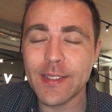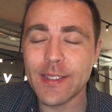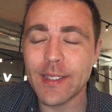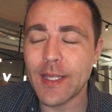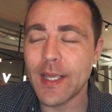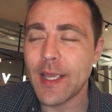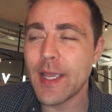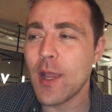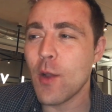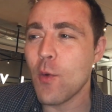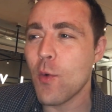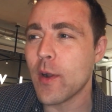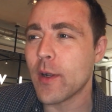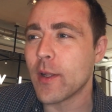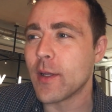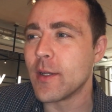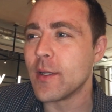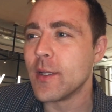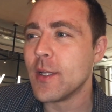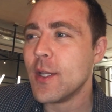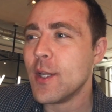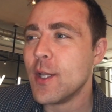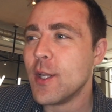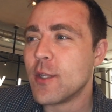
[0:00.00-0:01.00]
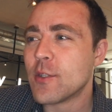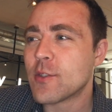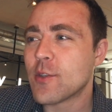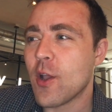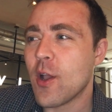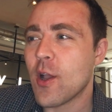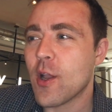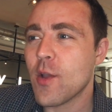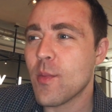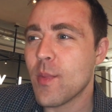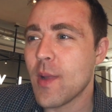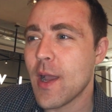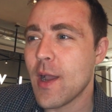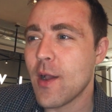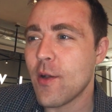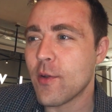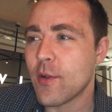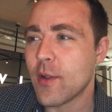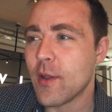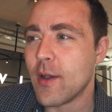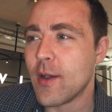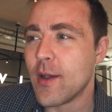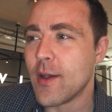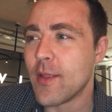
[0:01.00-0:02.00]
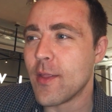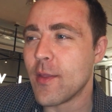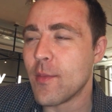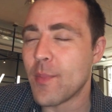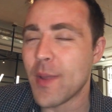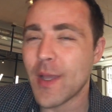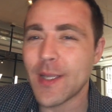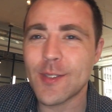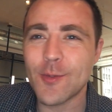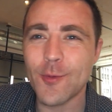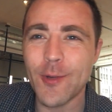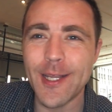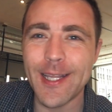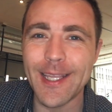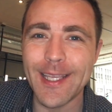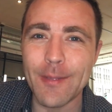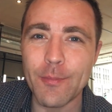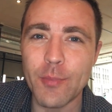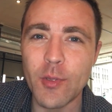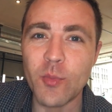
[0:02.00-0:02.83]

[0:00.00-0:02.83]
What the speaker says: Today I want to talk about the best way to get